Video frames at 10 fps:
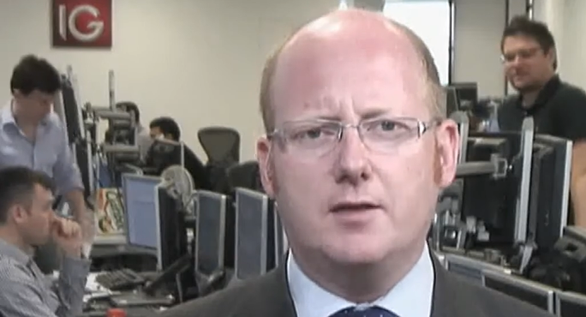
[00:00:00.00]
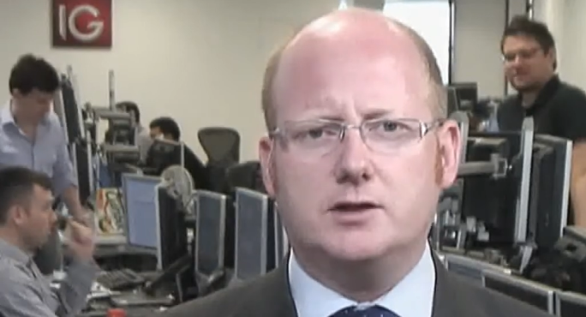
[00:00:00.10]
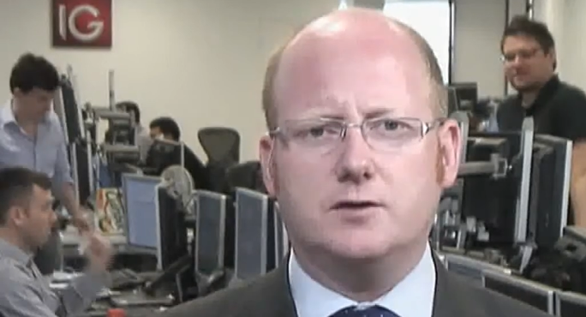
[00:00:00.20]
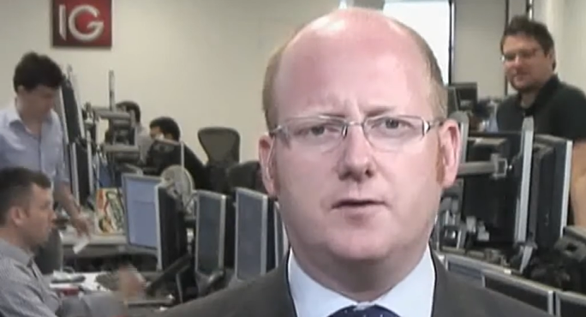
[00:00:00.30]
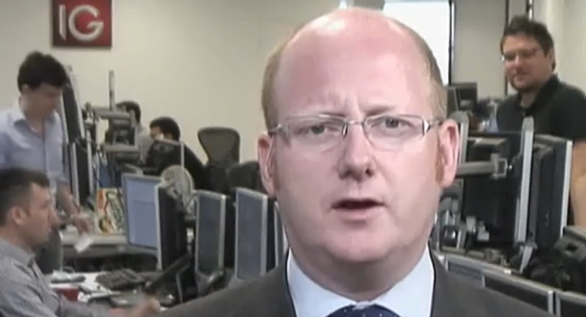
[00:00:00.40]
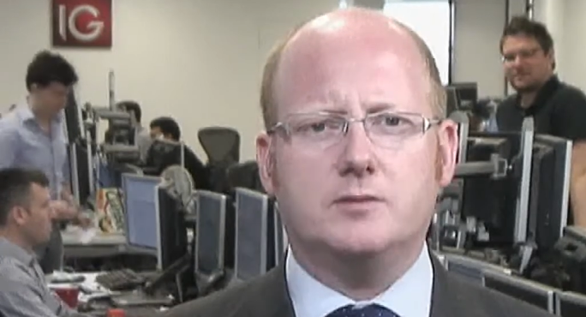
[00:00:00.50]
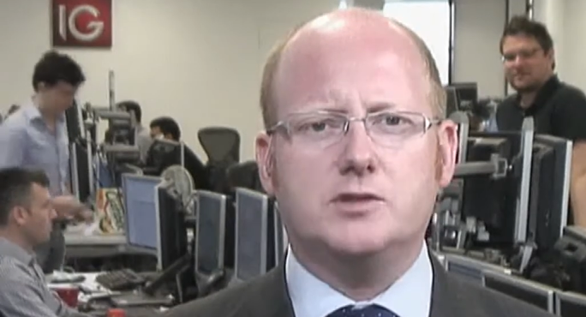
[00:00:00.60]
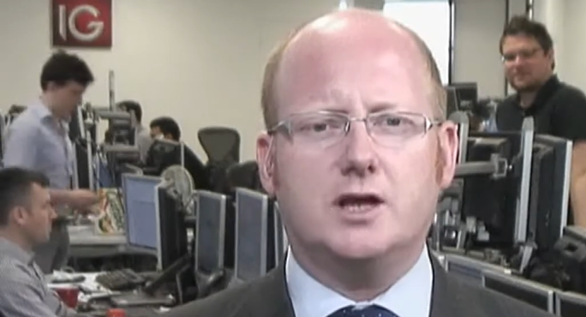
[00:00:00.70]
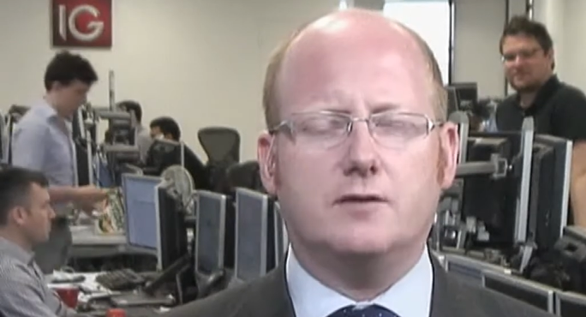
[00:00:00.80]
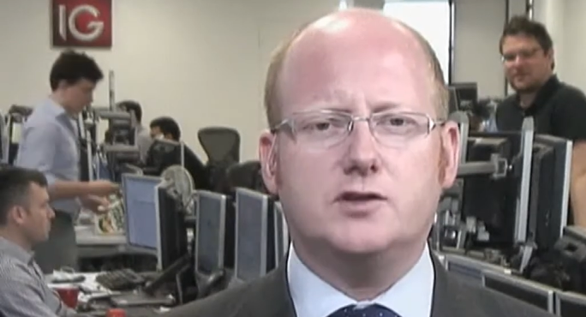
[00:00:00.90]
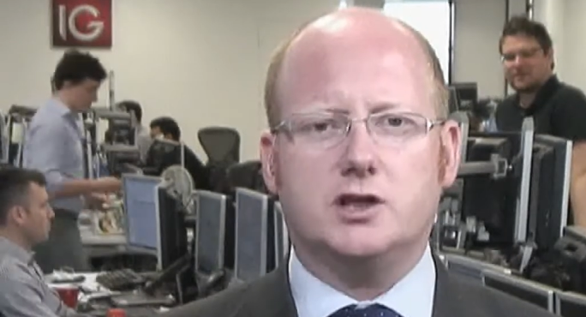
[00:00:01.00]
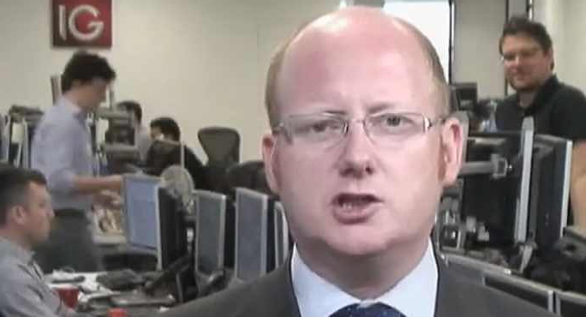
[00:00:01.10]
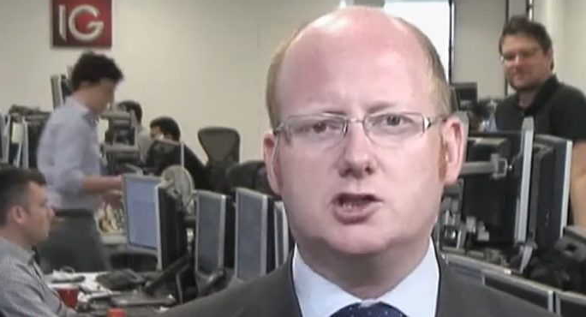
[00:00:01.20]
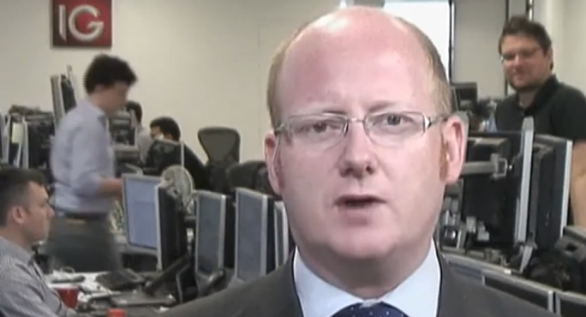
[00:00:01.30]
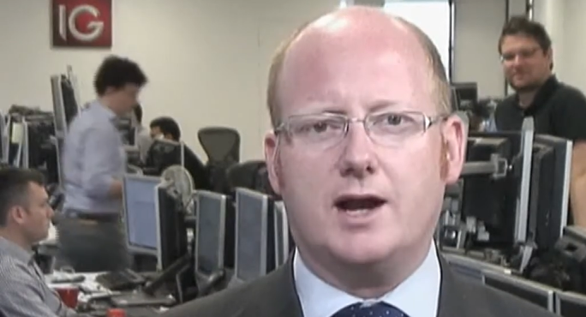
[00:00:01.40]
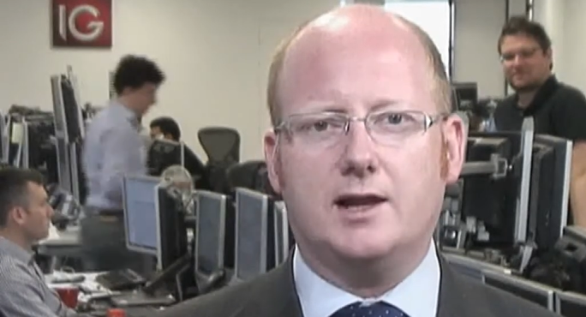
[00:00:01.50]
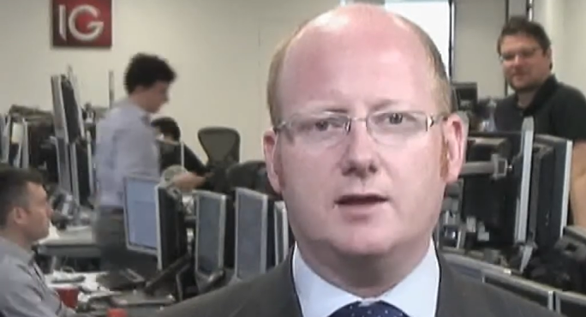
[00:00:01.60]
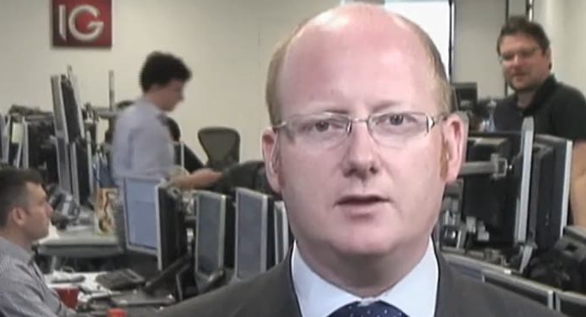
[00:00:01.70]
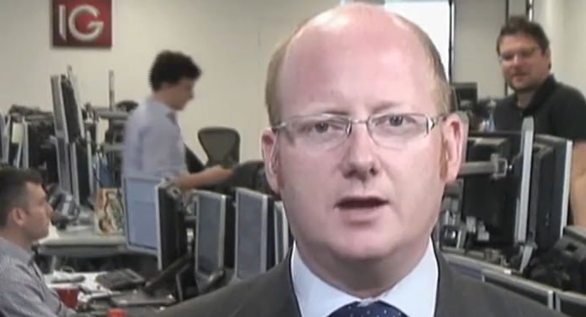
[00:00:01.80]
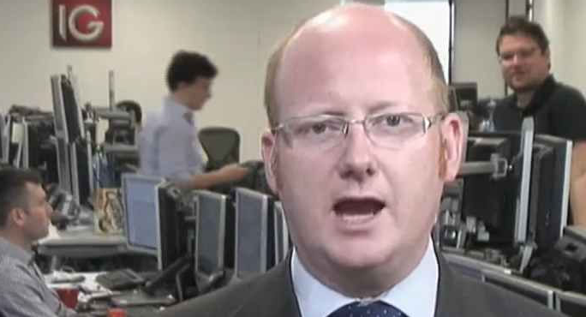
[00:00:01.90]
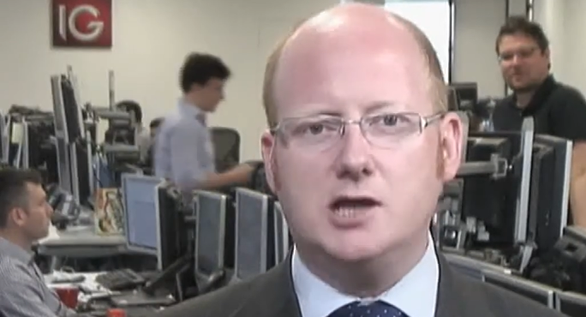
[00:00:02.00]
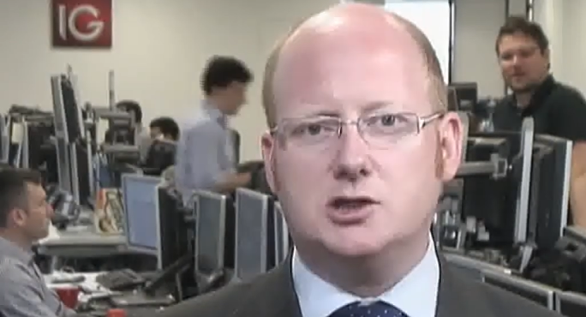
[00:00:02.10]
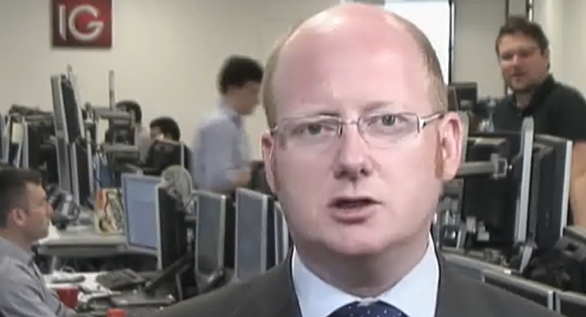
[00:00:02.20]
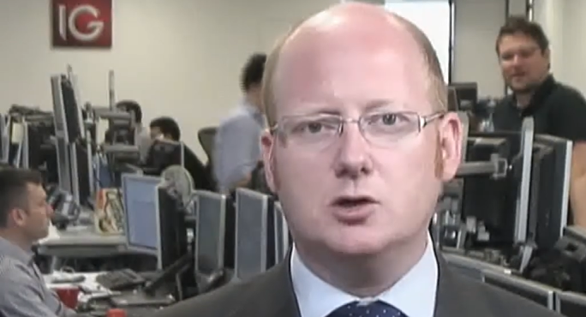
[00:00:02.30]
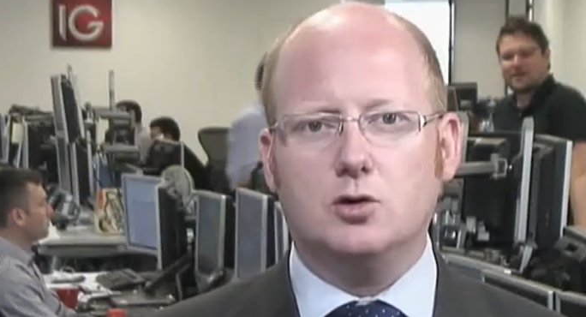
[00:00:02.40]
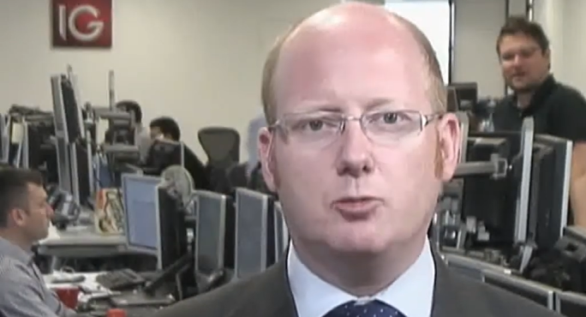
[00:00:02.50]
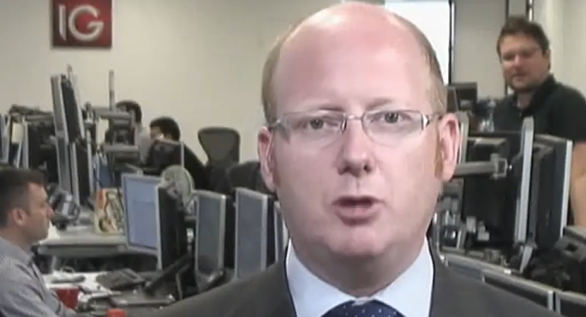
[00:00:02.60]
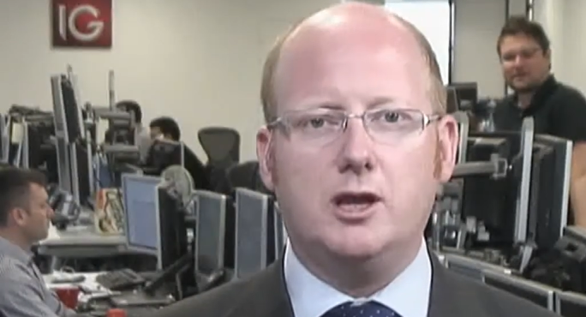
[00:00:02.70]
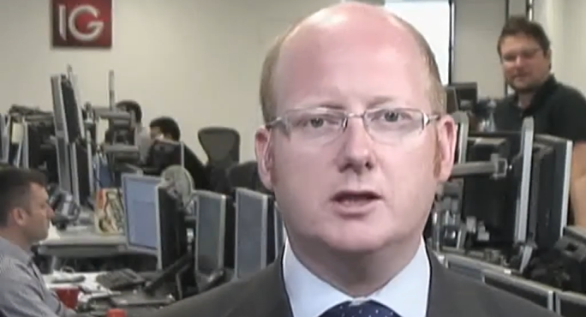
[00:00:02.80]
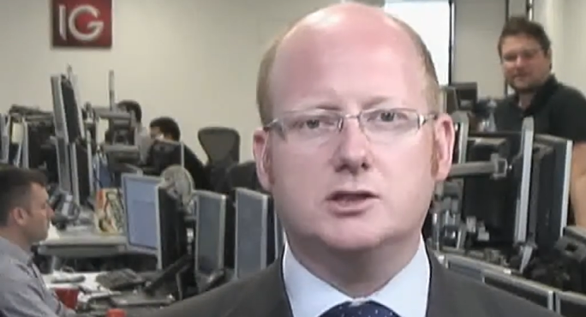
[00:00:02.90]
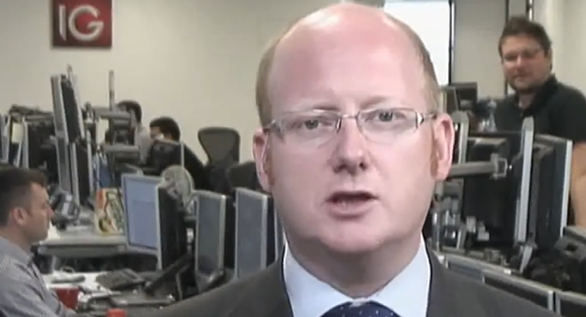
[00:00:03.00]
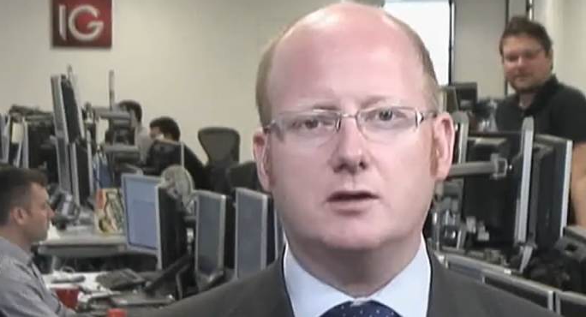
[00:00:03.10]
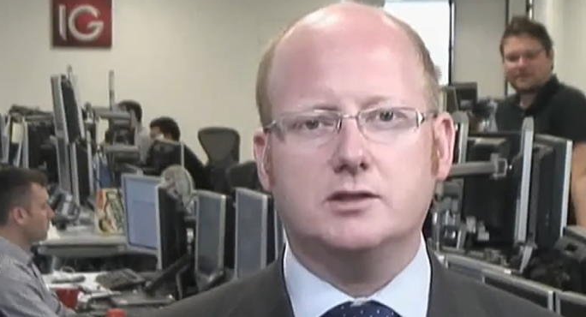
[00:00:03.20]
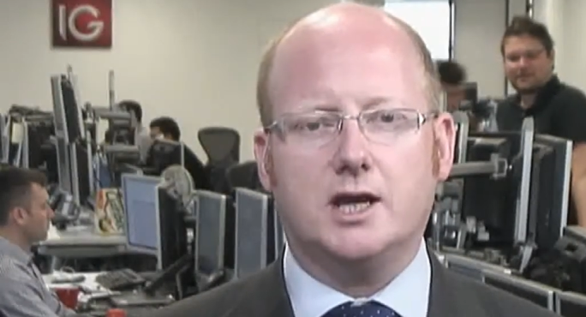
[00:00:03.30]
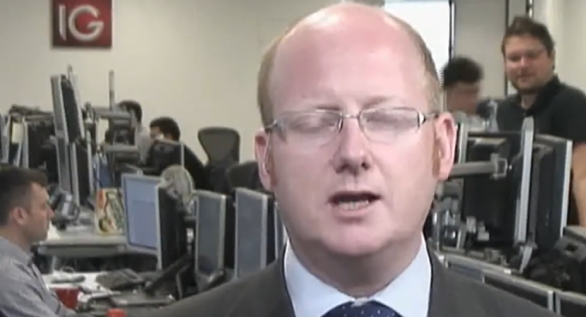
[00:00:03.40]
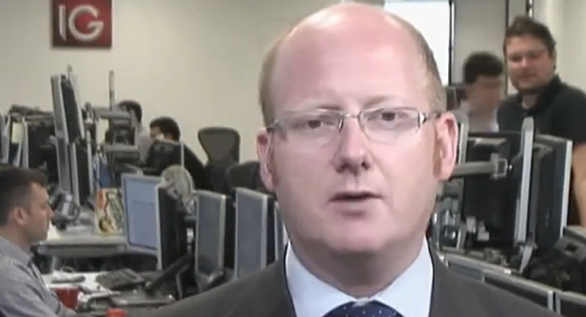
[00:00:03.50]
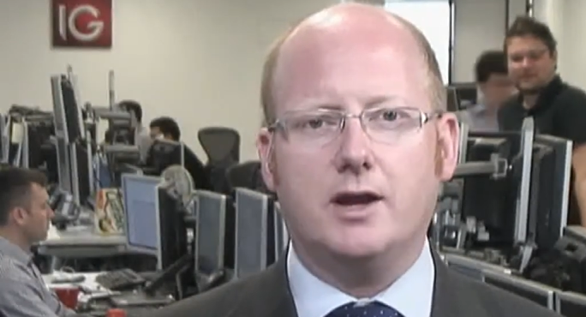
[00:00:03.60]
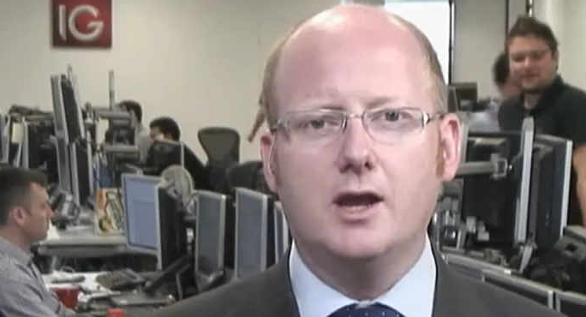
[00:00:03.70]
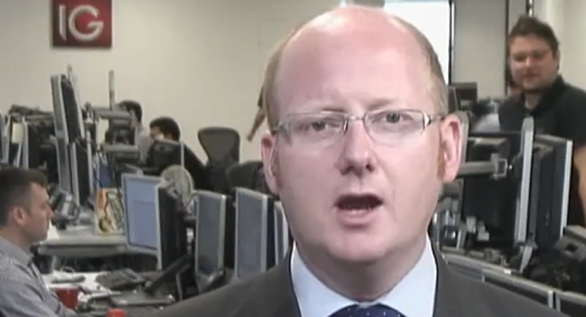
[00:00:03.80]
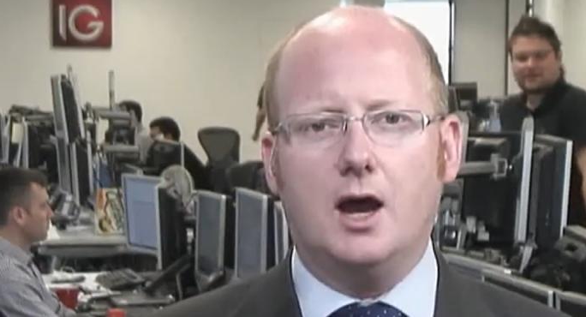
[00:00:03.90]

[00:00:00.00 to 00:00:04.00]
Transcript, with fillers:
Speaker 1: They do find themselves uh, straddling the Asian and European zones anyway,